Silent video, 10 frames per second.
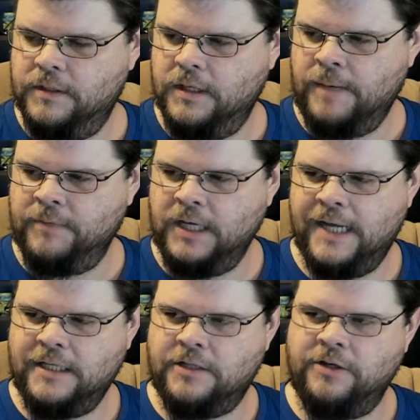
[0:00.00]
I'm glad
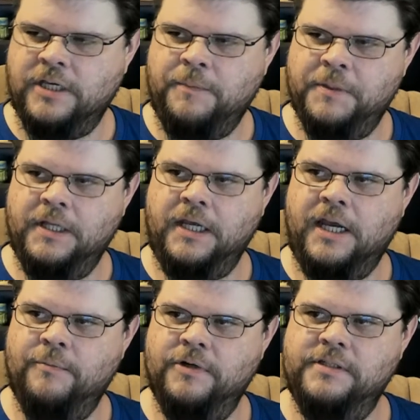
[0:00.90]
that they're keeping the
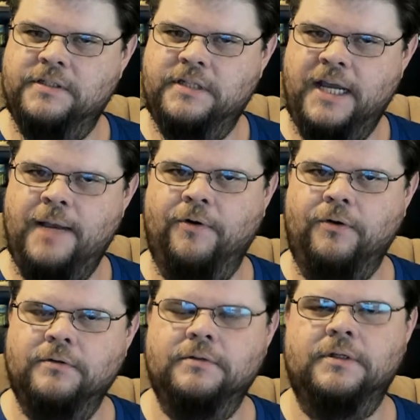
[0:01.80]
camera
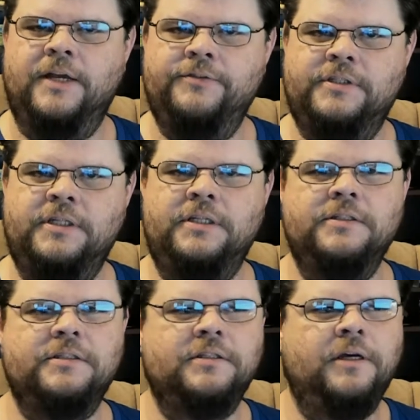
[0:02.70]
stable. I've seen
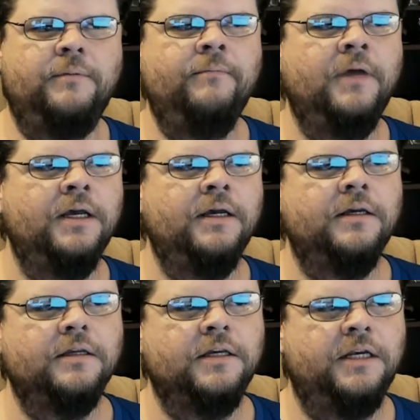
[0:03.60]
some
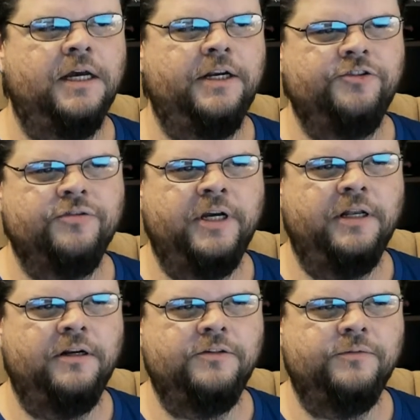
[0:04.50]
Kannada
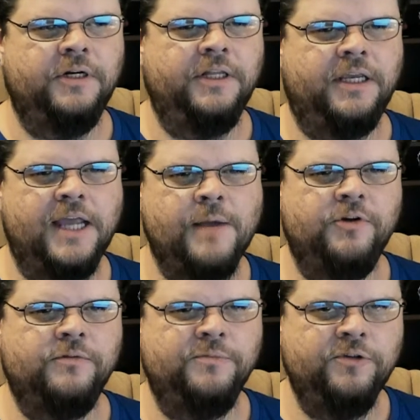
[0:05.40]
trailers where the
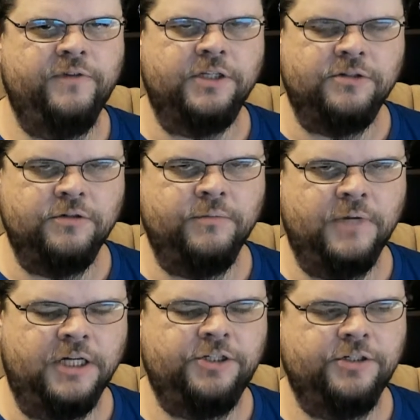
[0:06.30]
camera's moving too
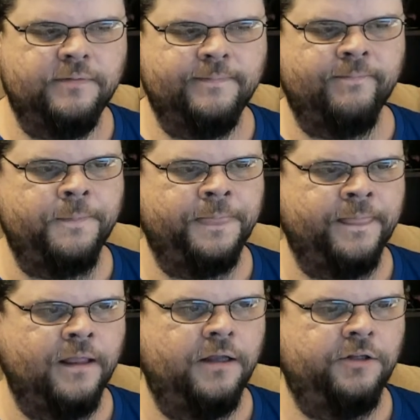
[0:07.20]
much.
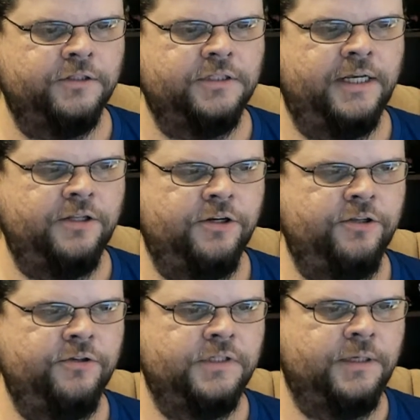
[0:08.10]
It looks like
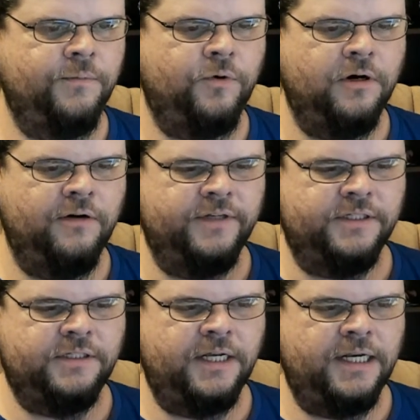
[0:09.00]
they're using more of a
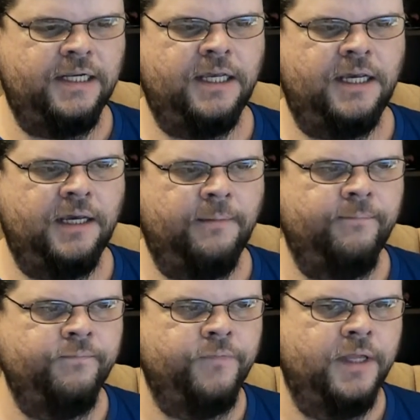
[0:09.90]
steady cam,
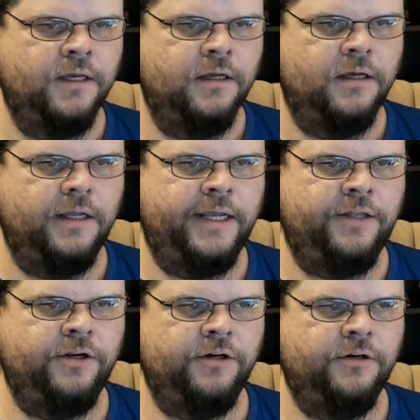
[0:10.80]
and
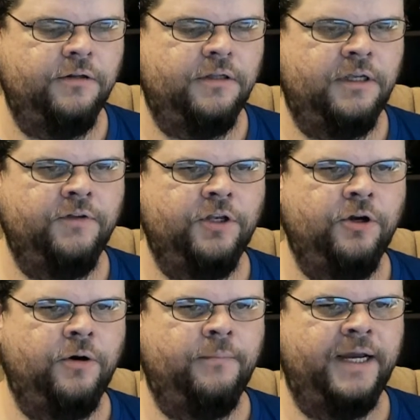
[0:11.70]
they're, even
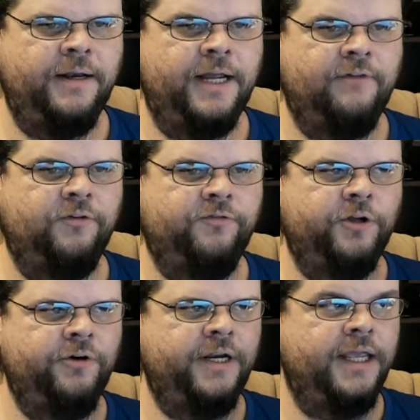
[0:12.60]
though it might have a
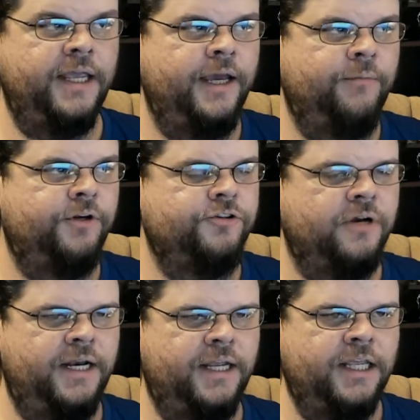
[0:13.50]
floating cam, they're
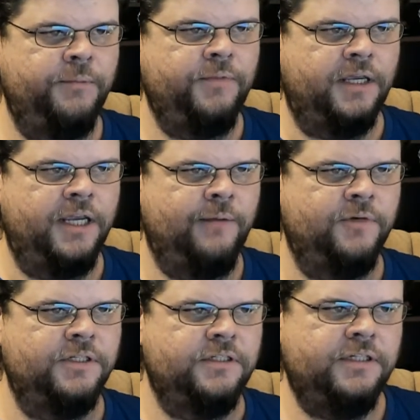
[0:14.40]
trying to keep the
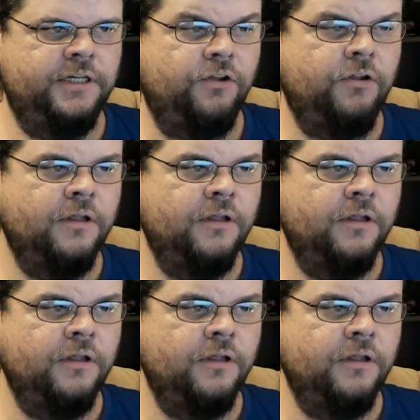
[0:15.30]
camera still.